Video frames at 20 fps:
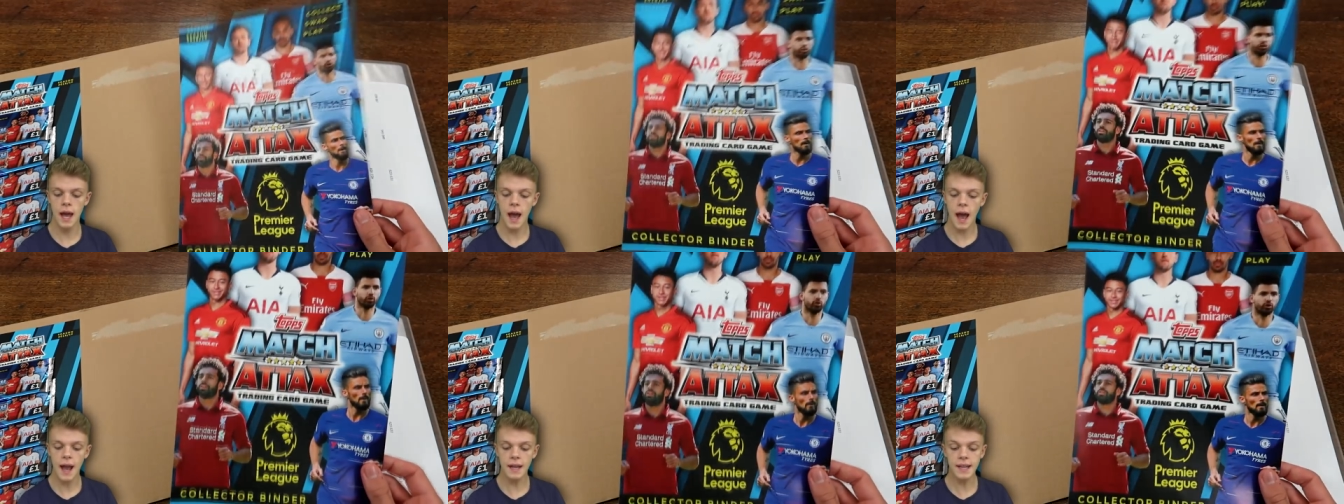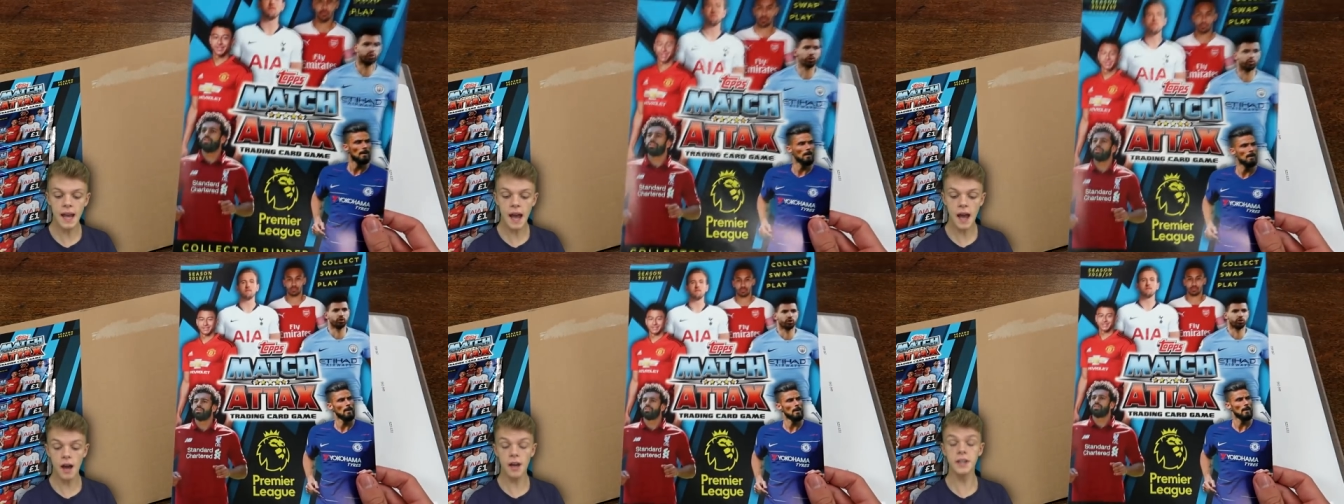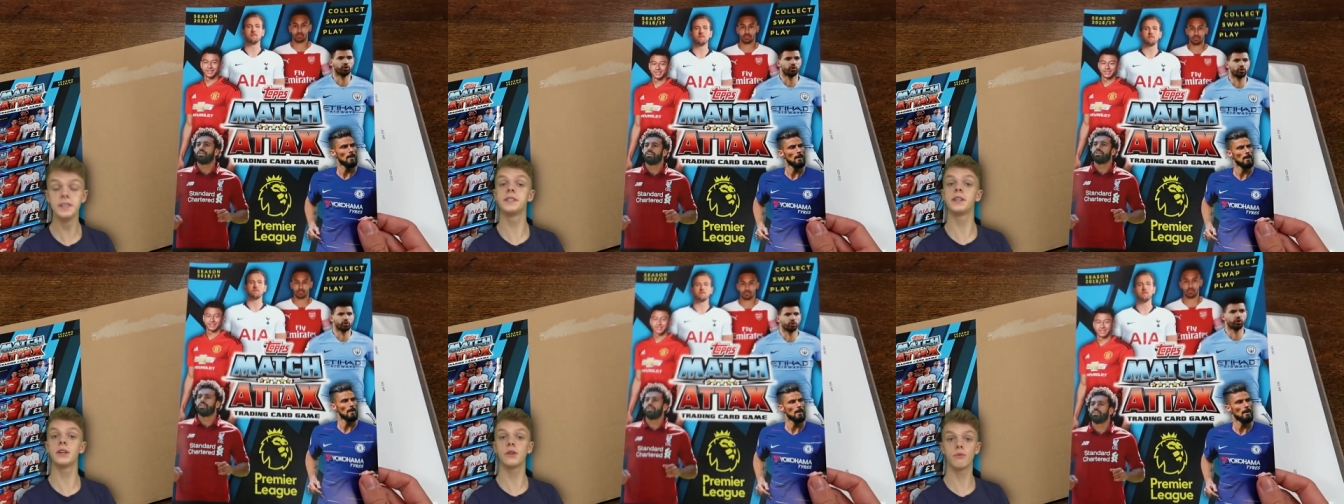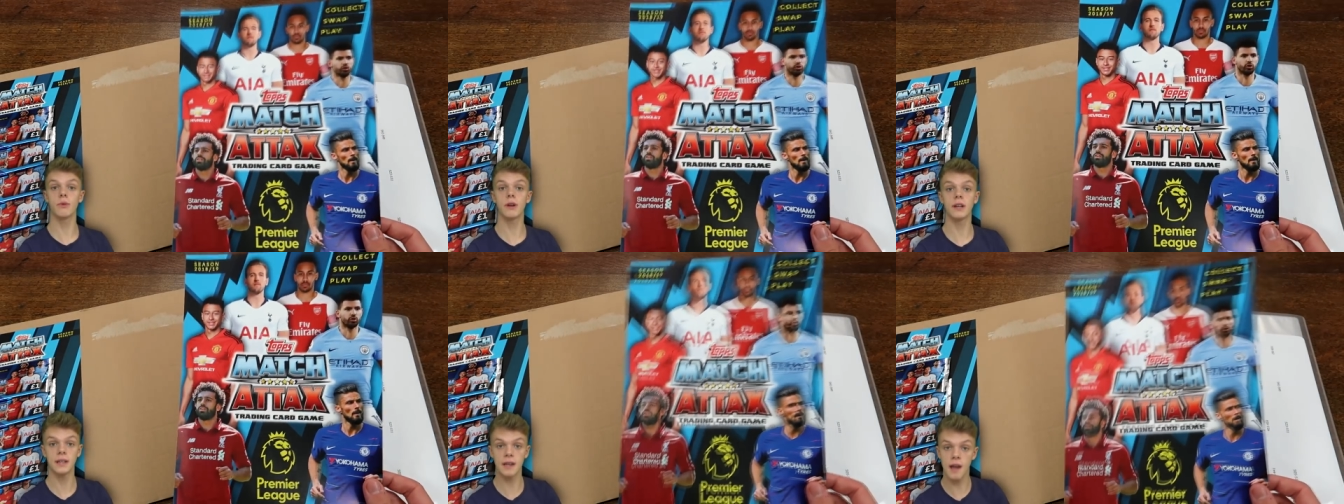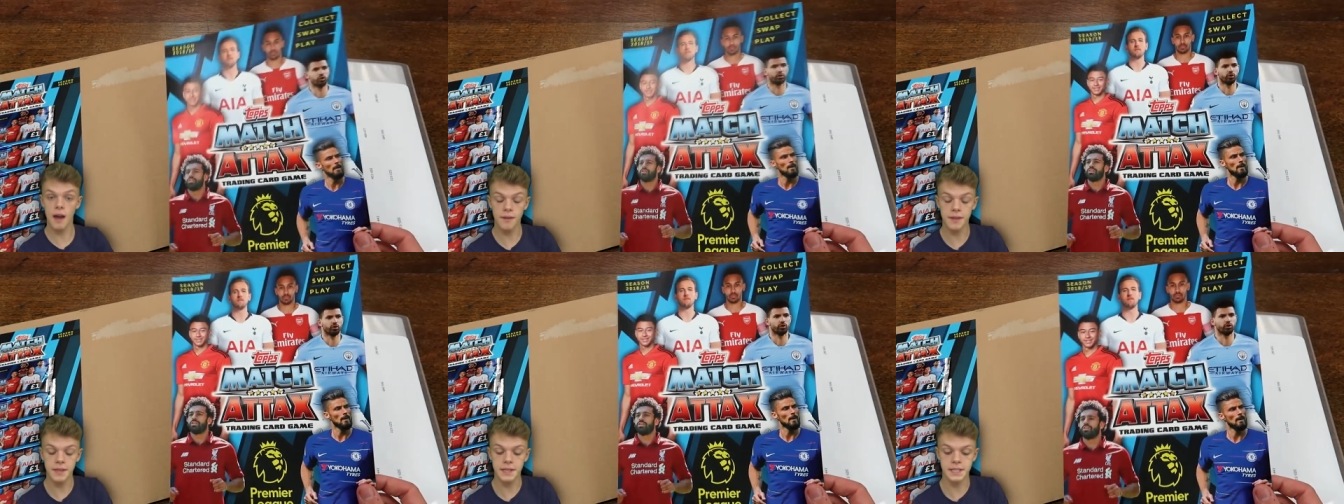And yeah, I do really
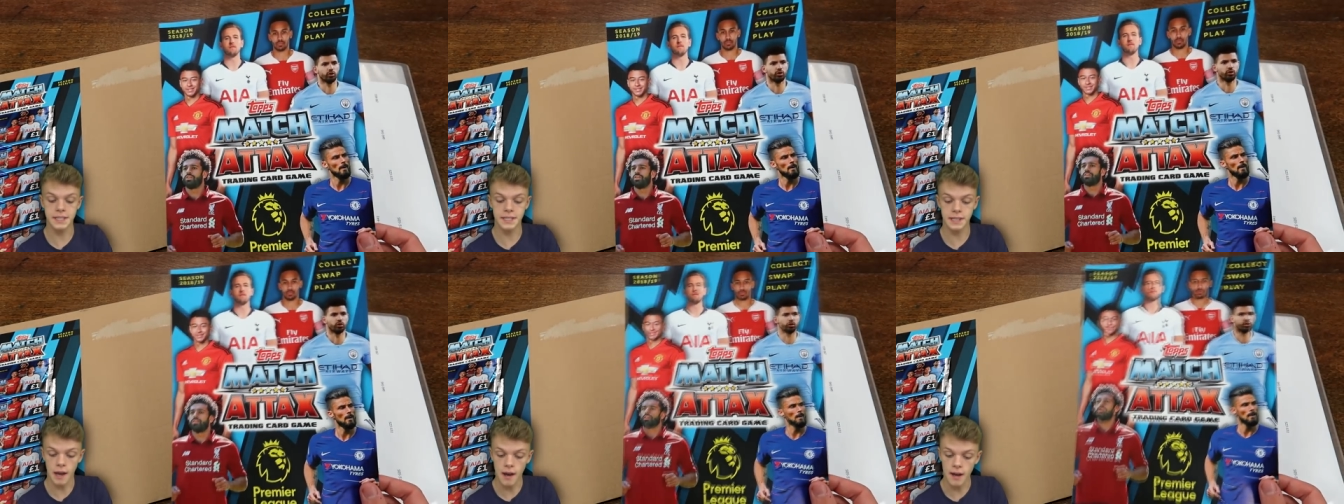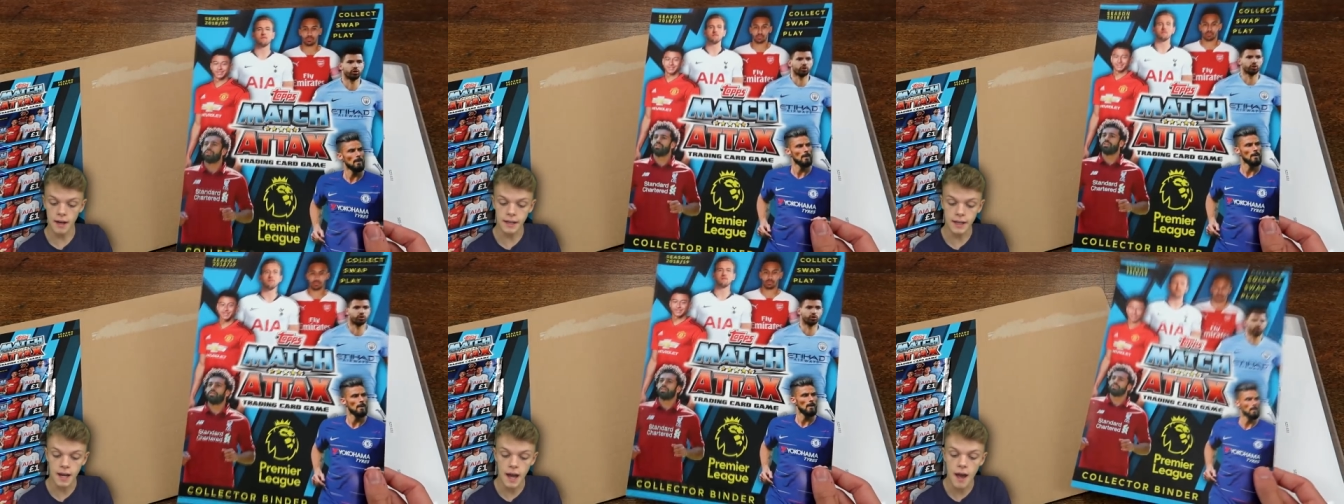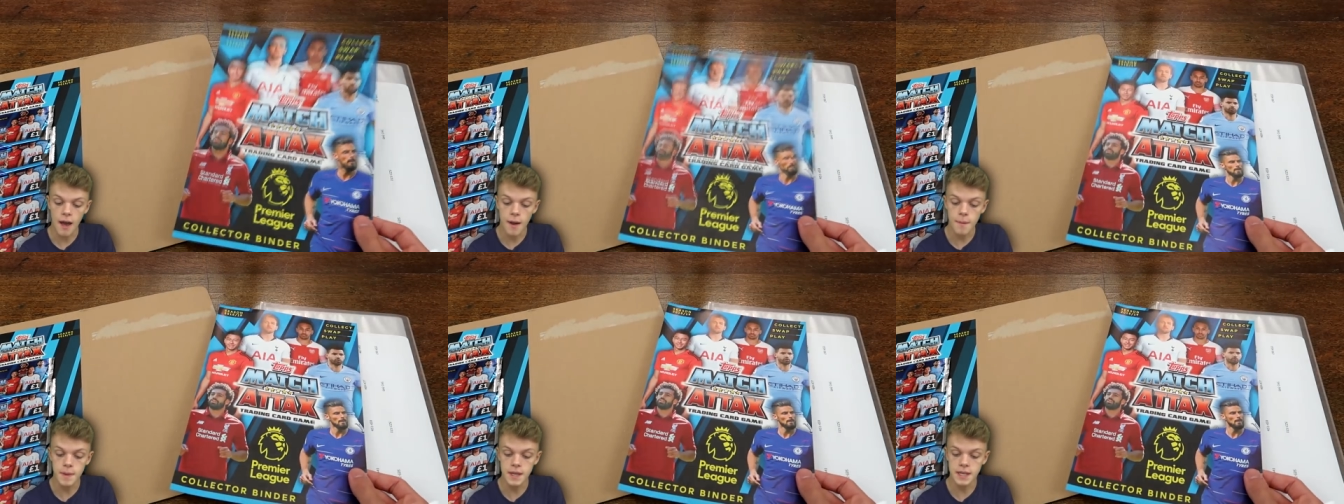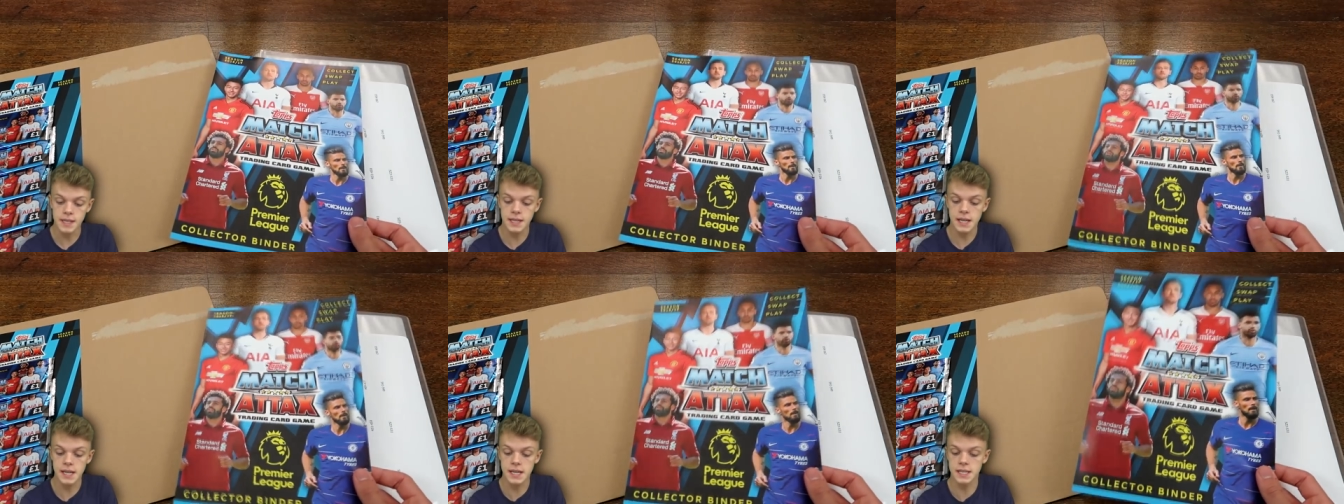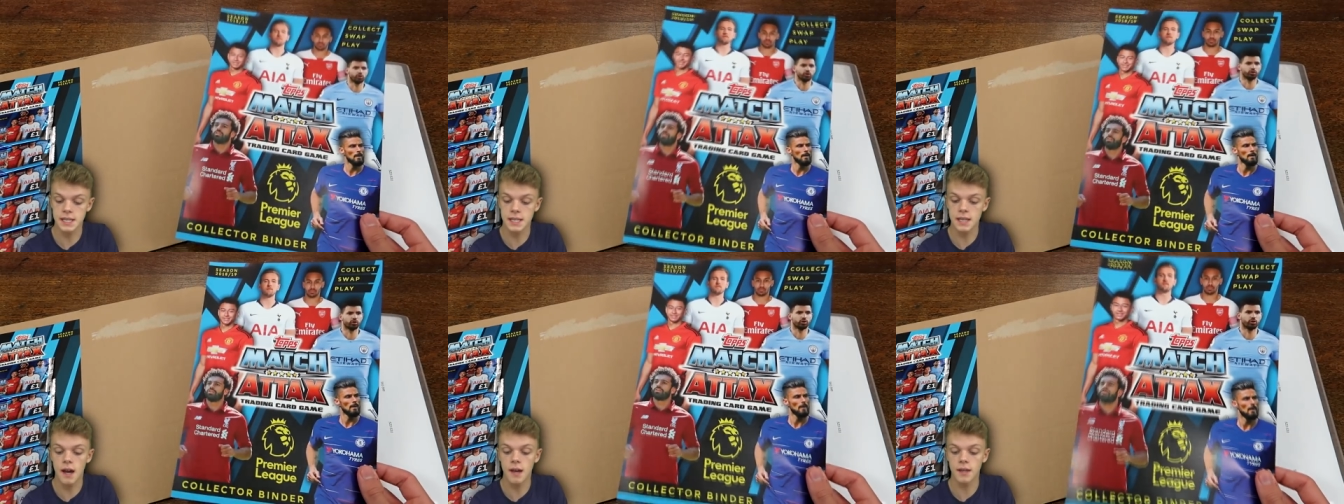like the design um, this
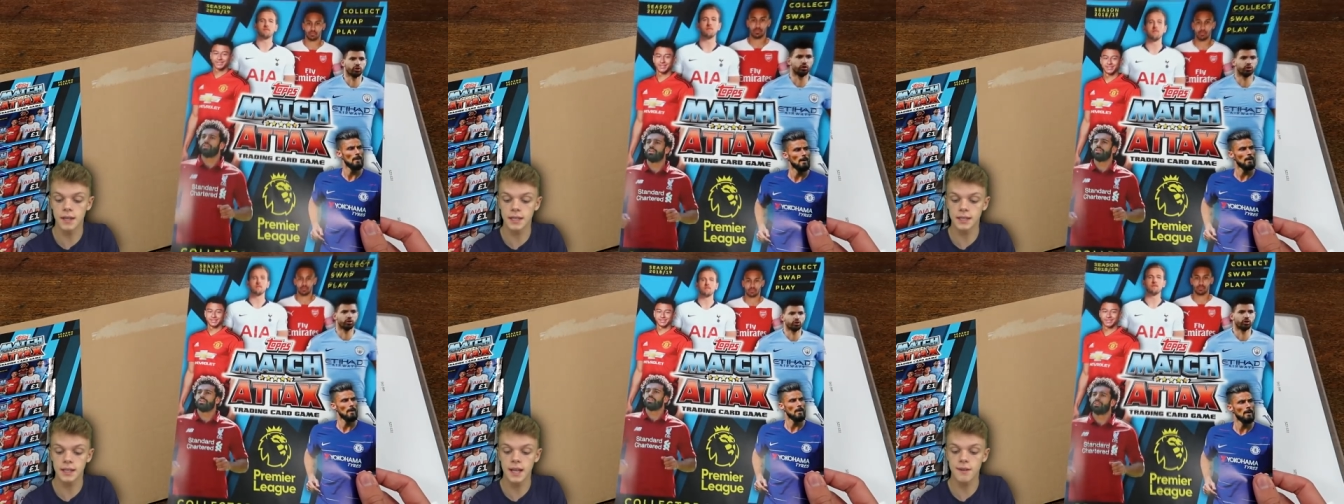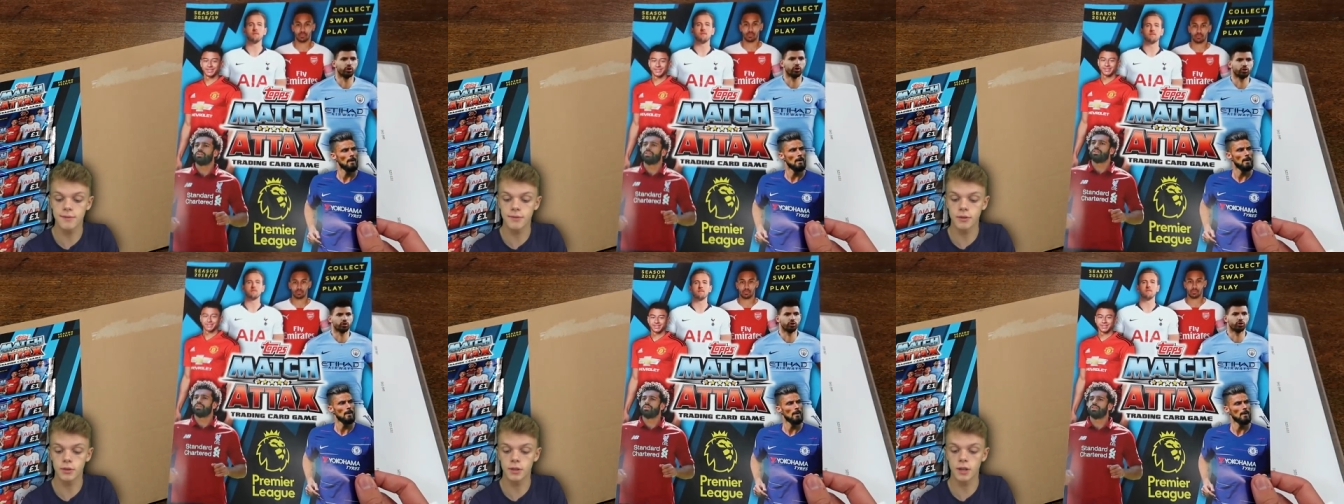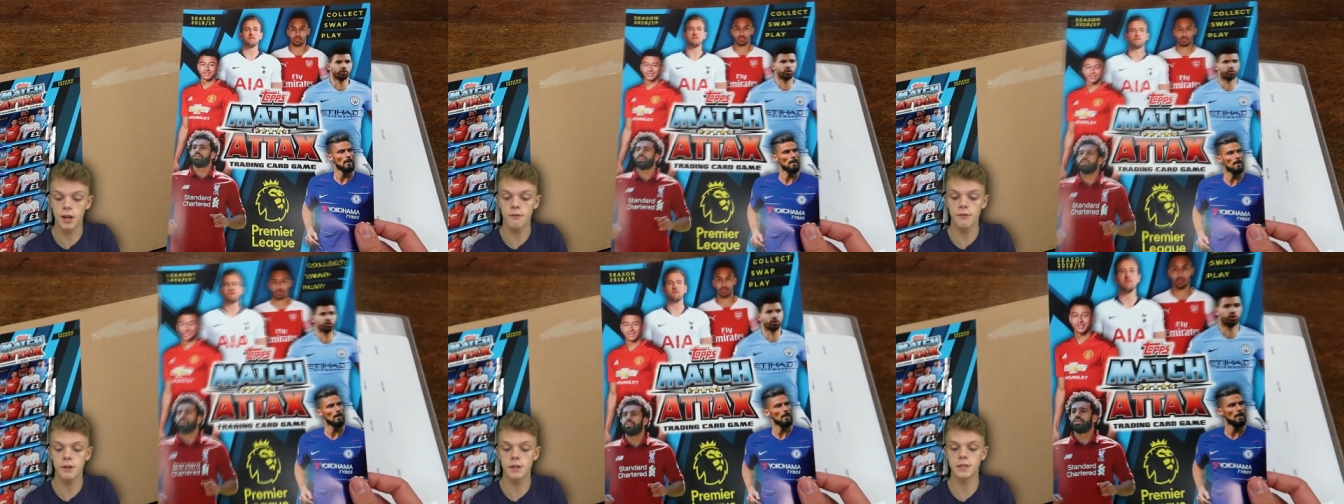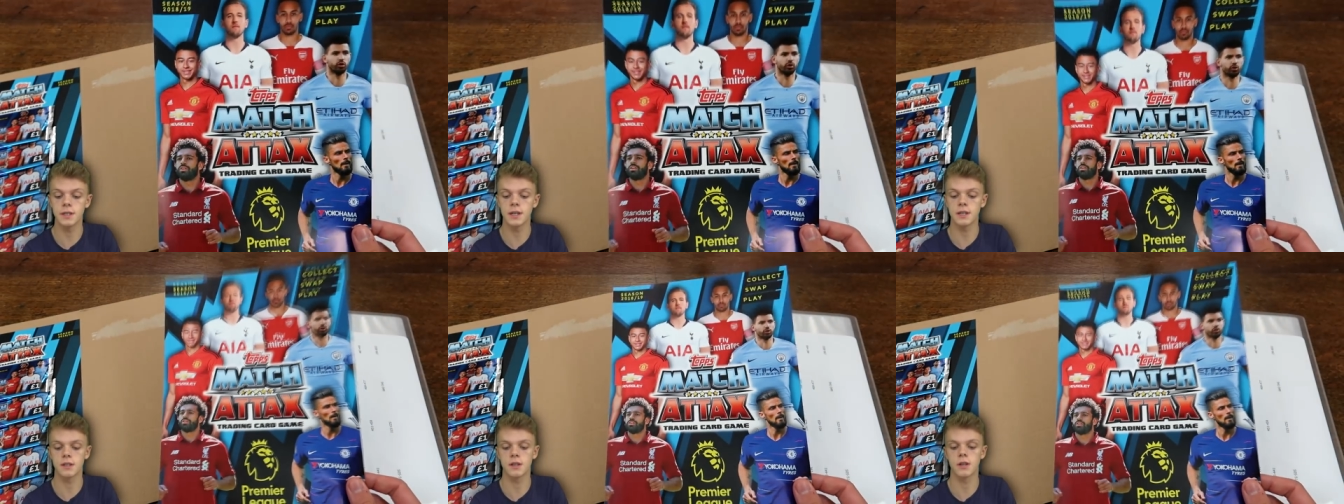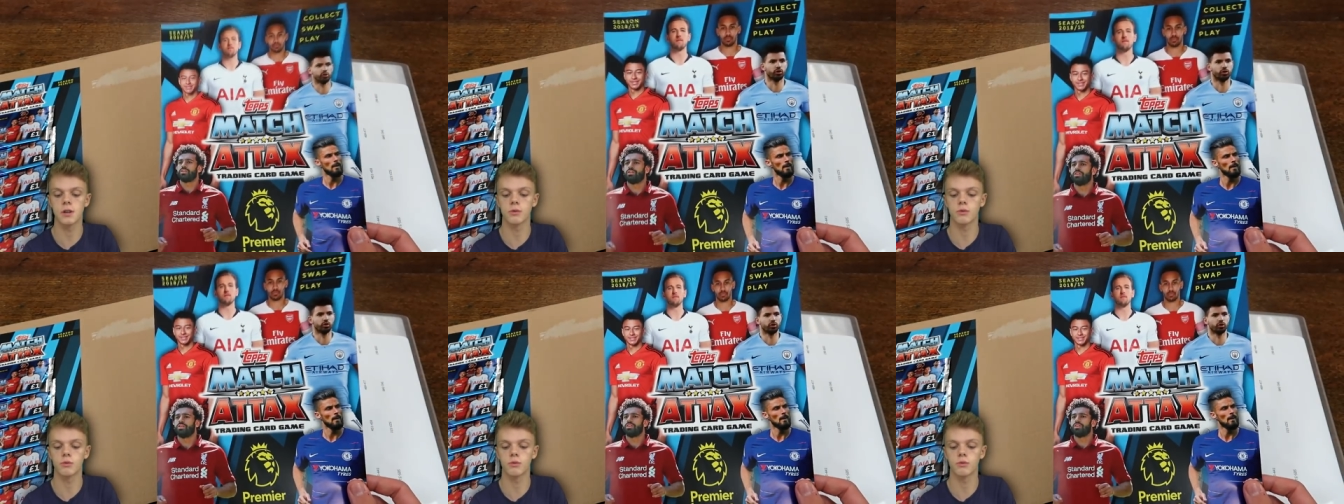season. I think that front cover does look